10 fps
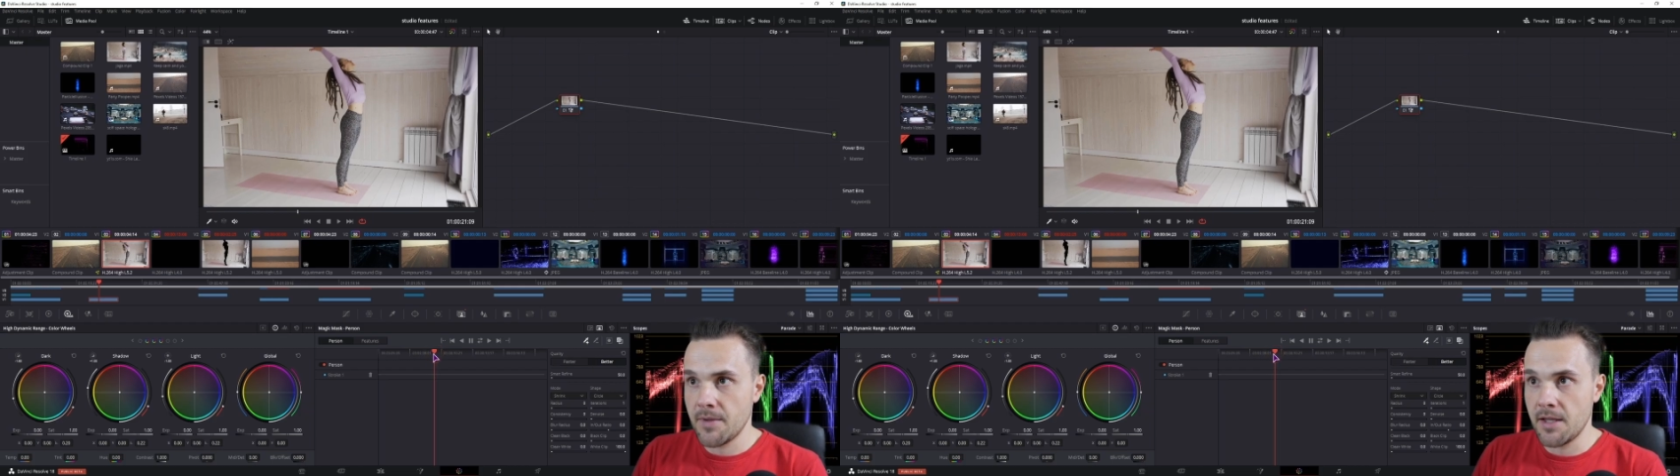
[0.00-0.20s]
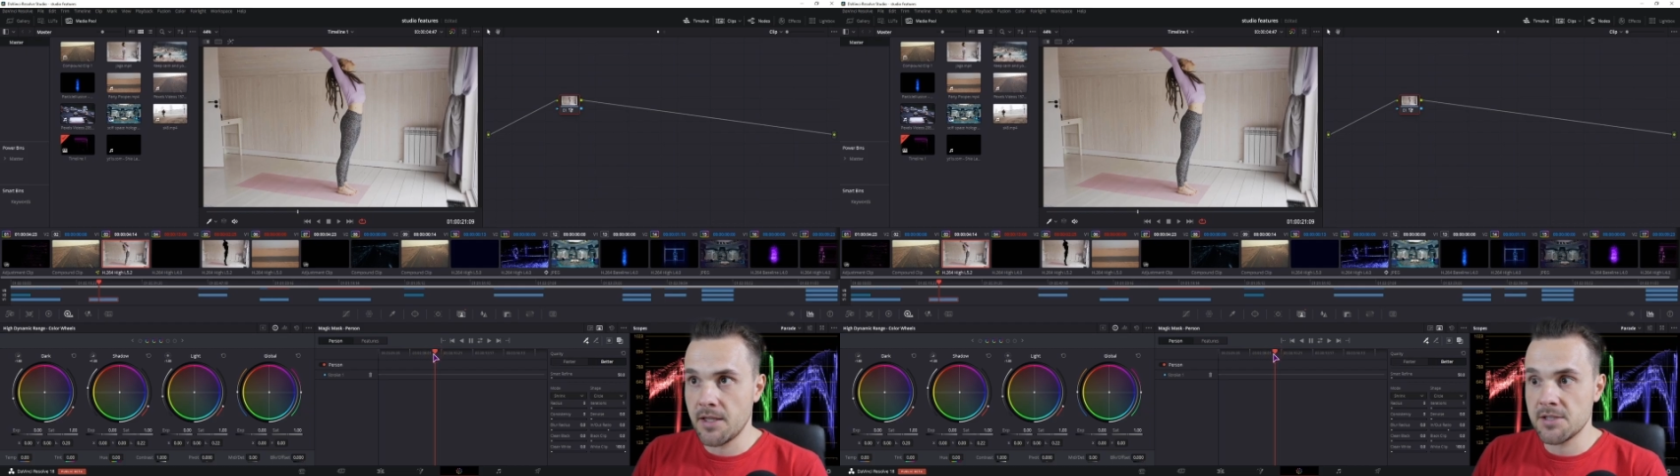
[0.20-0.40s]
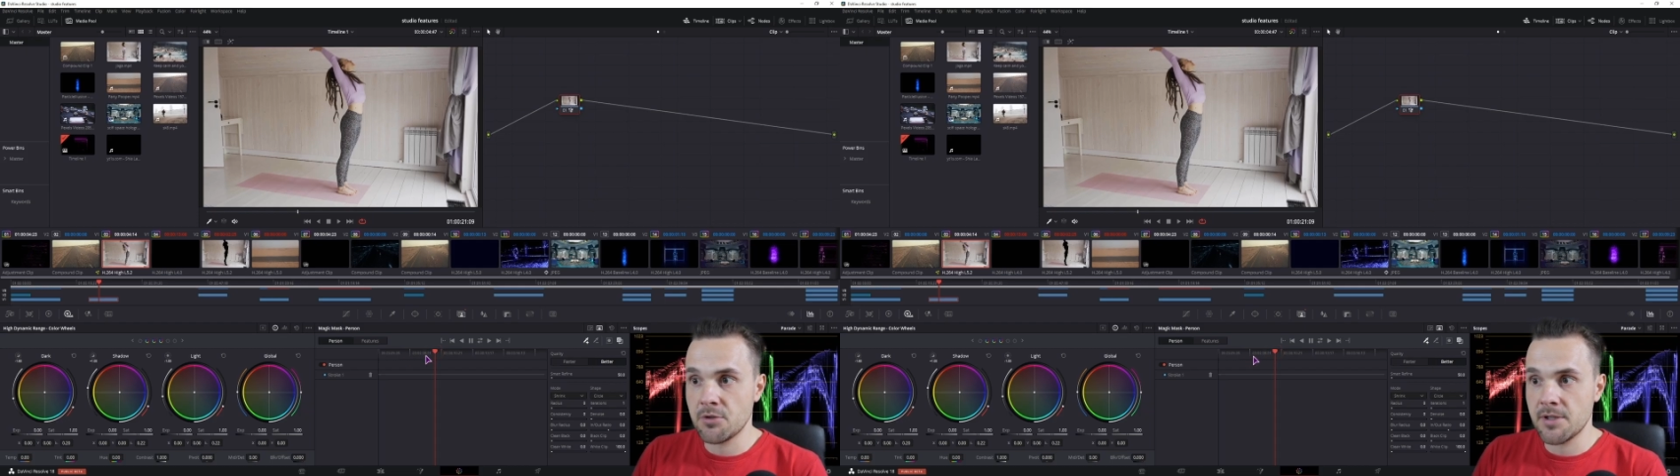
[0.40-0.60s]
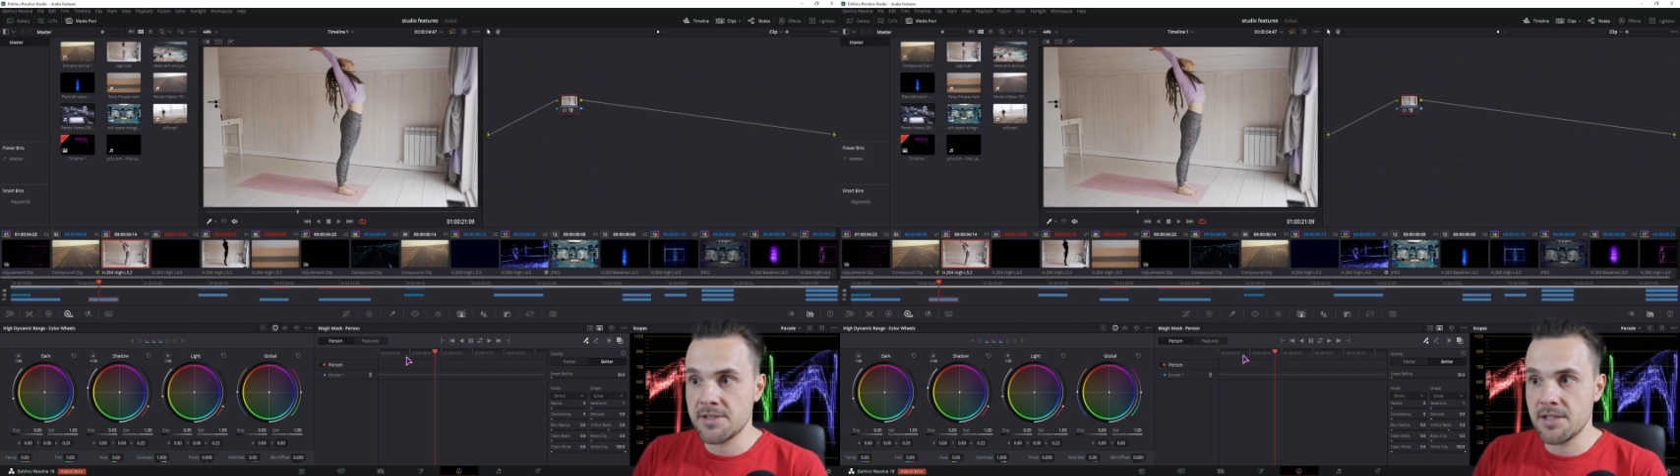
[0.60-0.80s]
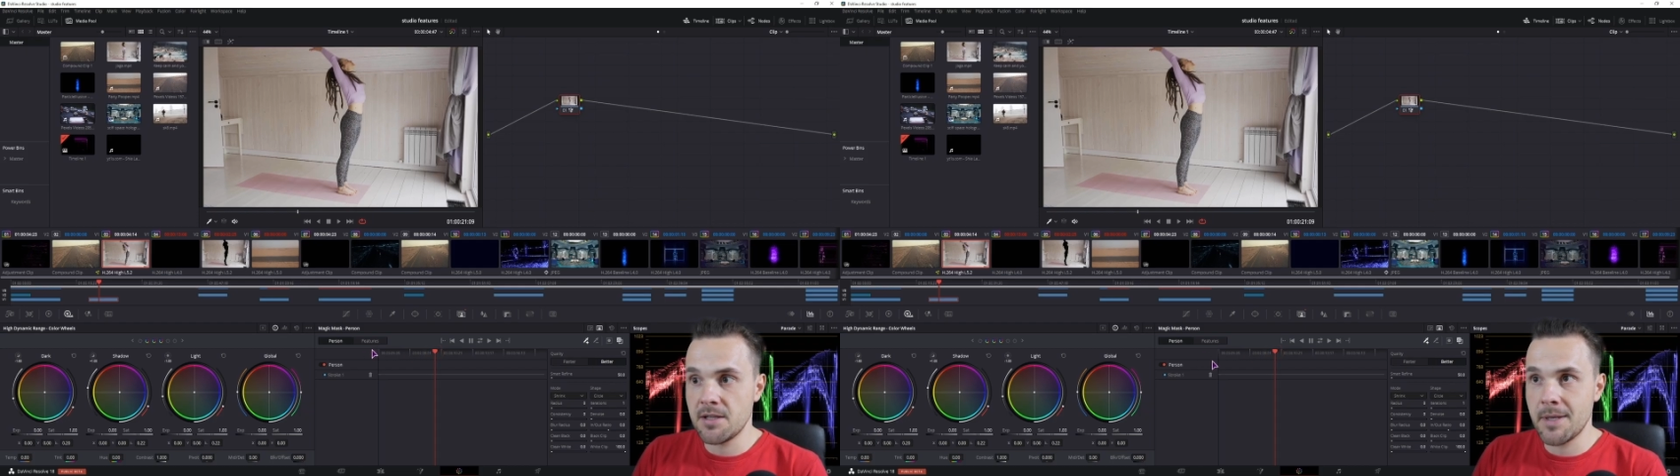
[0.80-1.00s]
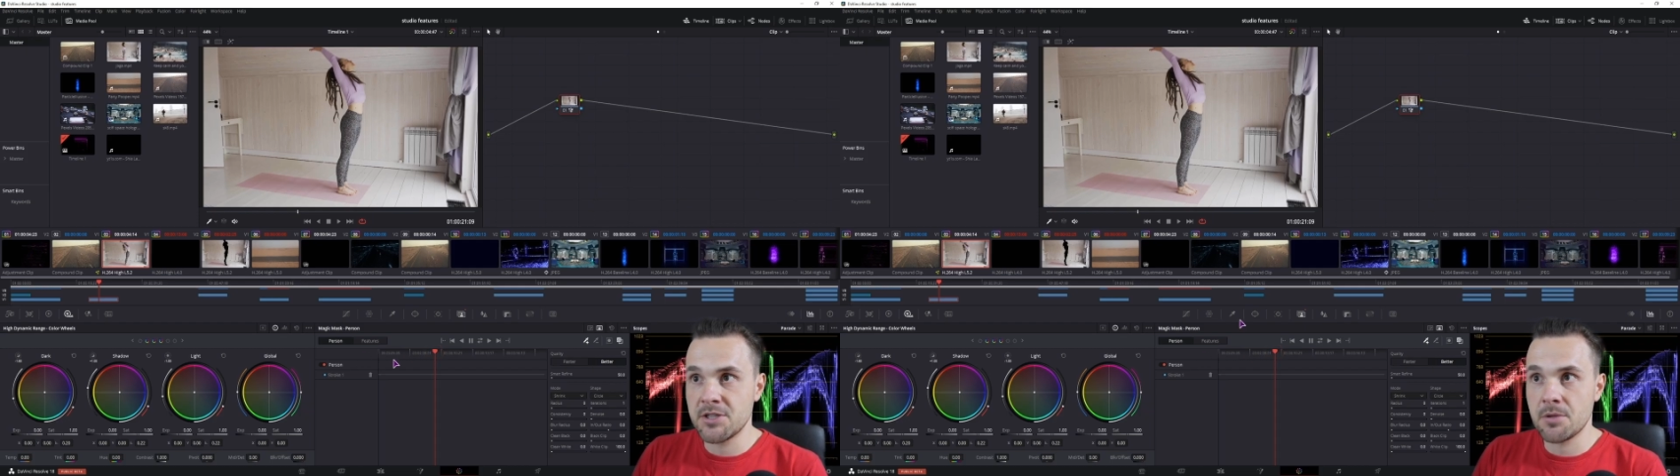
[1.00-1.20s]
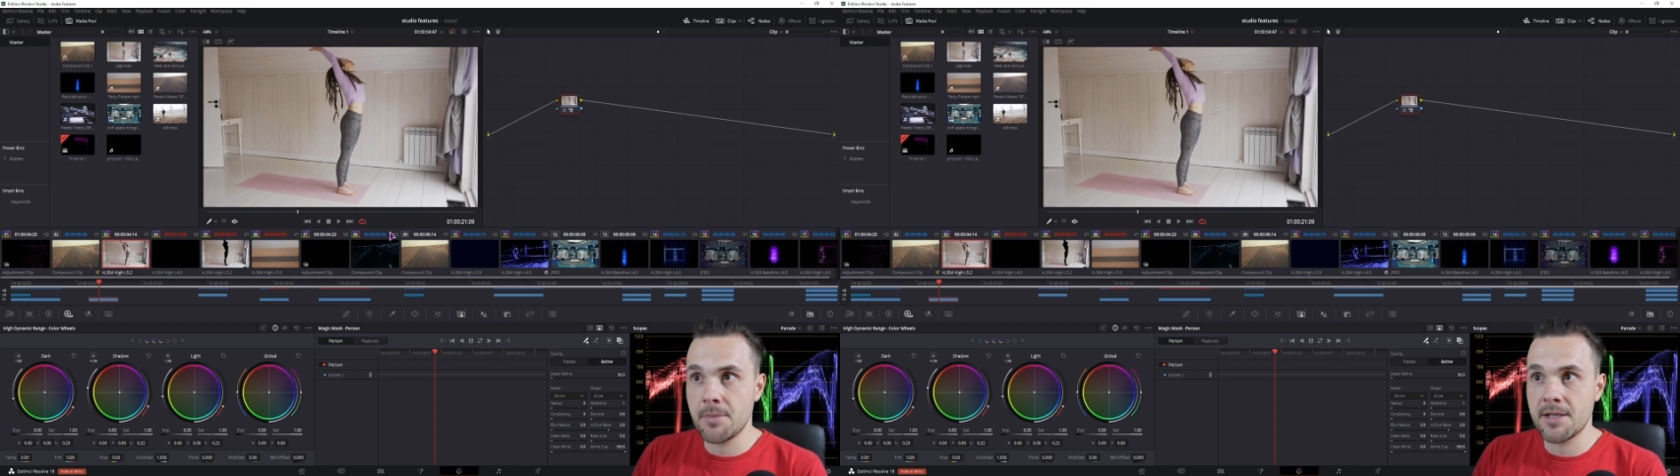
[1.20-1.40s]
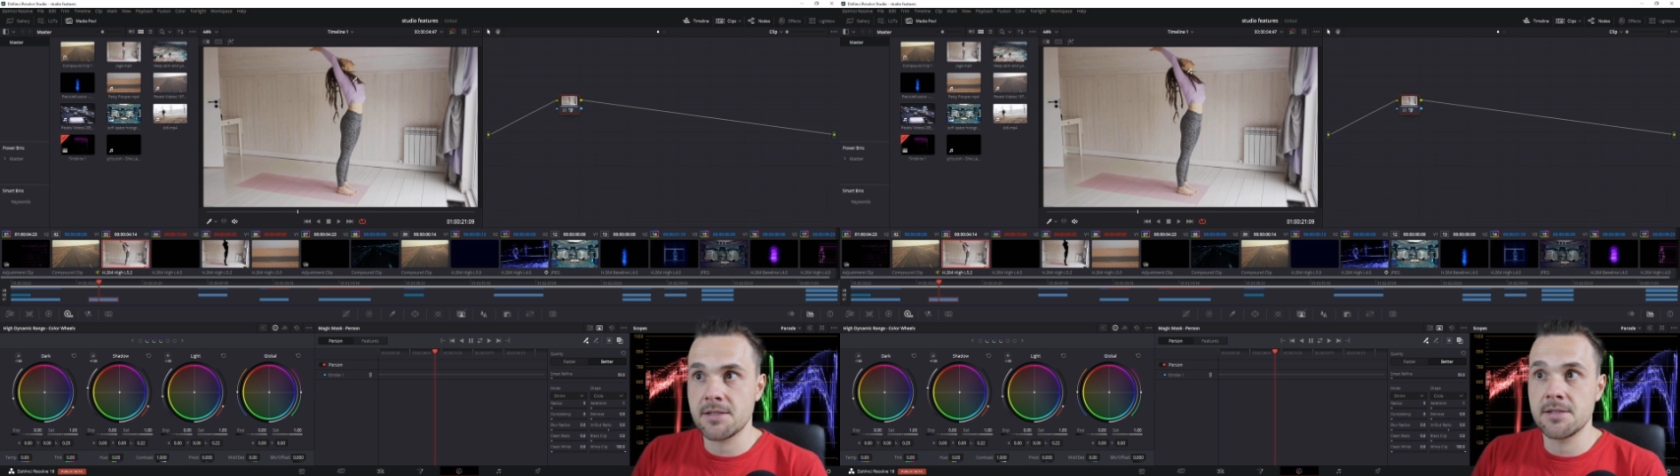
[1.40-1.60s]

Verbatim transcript: And as you can see the magic mask